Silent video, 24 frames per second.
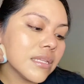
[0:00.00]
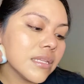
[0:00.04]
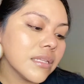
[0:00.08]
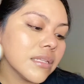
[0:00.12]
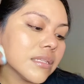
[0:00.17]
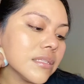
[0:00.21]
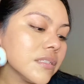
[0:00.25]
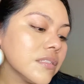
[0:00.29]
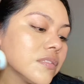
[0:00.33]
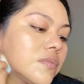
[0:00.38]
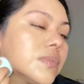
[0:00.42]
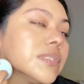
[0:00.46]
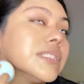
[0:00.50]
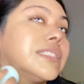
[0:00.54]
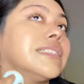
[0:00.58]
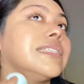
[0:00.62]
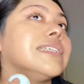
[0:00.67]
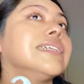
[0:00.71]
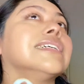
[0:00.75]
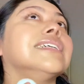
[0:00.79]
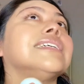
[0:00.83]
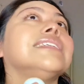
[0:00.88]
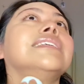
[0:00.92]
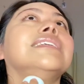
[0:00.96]
This one's
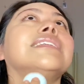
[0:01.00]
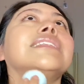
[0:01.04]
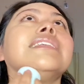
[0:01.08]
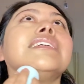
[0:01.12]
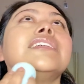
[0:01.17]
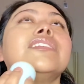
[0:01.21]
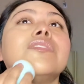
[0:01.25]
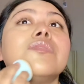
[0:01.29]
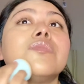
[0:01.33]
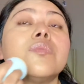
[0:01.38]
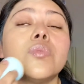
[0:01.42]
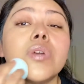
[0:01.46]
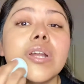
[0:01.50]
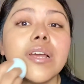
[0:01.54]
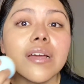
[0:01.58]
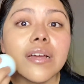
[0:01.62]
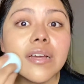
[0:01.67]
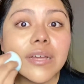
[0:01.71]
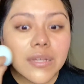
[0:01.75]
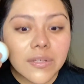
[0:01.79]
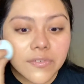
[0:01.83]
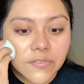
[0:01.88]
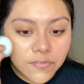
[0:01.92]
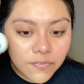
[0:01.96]
looking a little
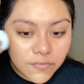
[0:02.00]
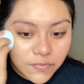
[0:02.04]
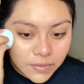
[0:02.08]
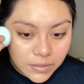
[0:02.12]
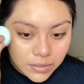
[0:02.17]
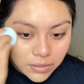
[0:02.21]
rough.